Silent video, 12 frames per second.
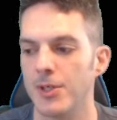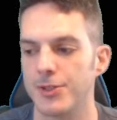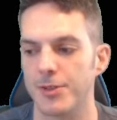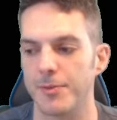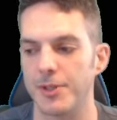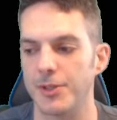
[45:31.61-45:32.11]

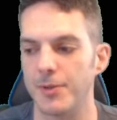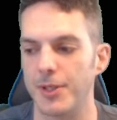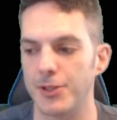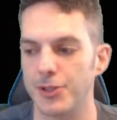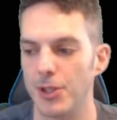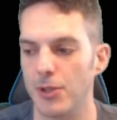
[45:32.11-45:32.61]
So if I do a
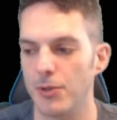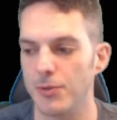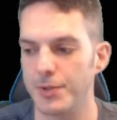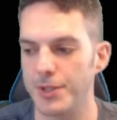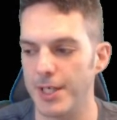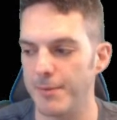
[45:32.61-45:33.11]
show
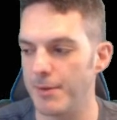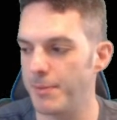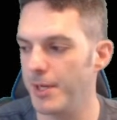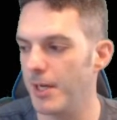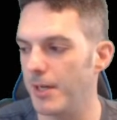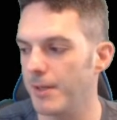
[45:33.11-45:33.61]

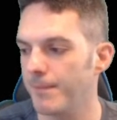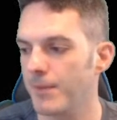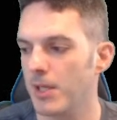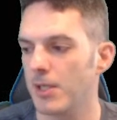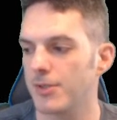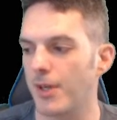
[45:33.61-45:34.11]
Dmvpn,
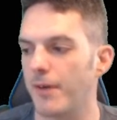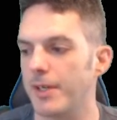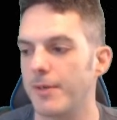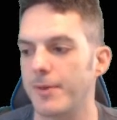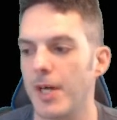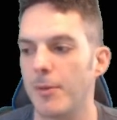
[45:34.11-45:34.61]
slightly
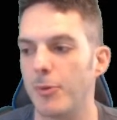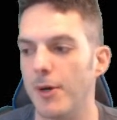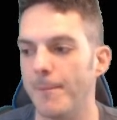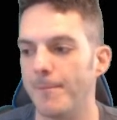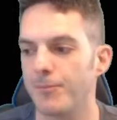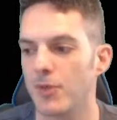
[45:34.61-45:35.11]
different
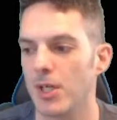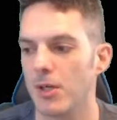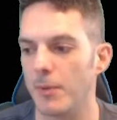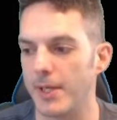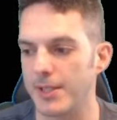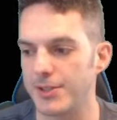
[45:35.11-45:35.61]
output.
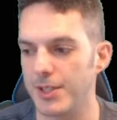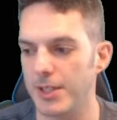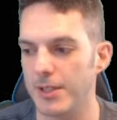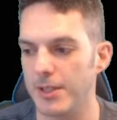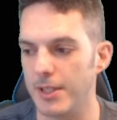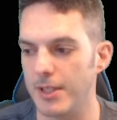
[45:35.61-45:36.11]
We can
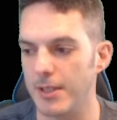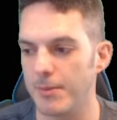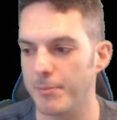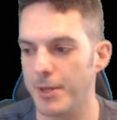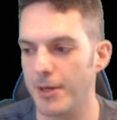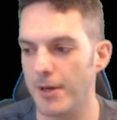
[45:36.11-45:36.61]
see the
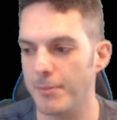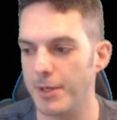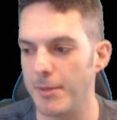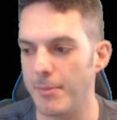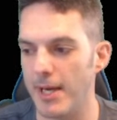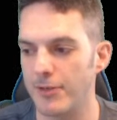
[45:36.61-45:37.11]
peer
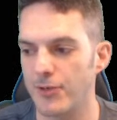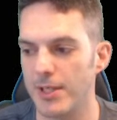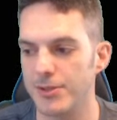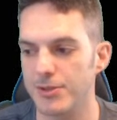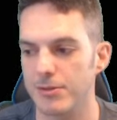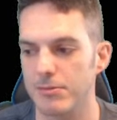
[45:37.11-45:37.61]
MBMA
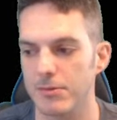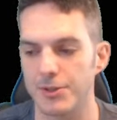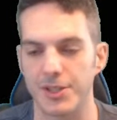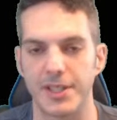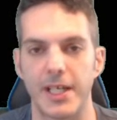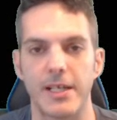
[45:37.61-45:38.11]
address.
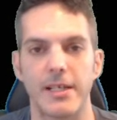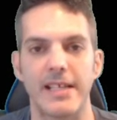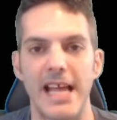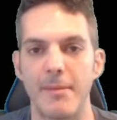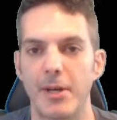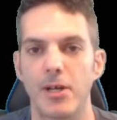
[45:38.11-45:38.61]
It's a
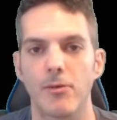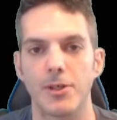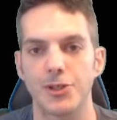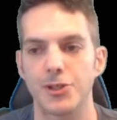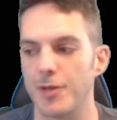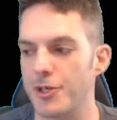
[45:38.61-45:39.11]
dynamic
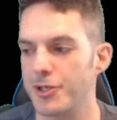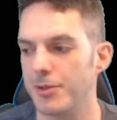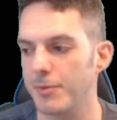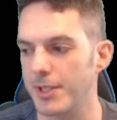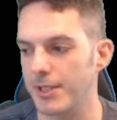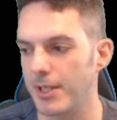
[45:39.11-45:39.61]

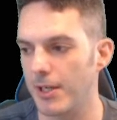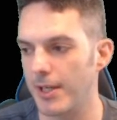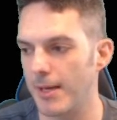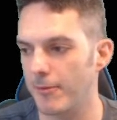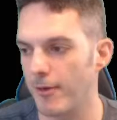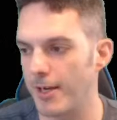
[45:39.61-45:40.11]
registration. We can tell
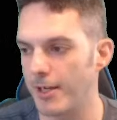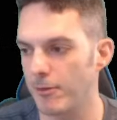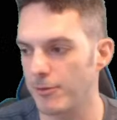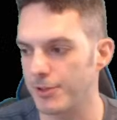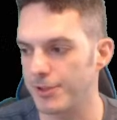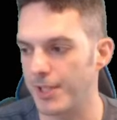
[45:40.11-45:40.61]
that right here,
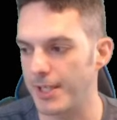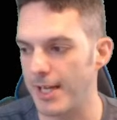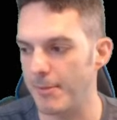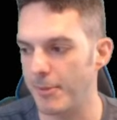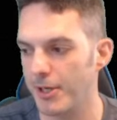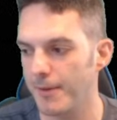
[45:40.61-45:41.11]
which is
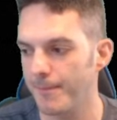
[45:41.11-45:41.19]
dynamic.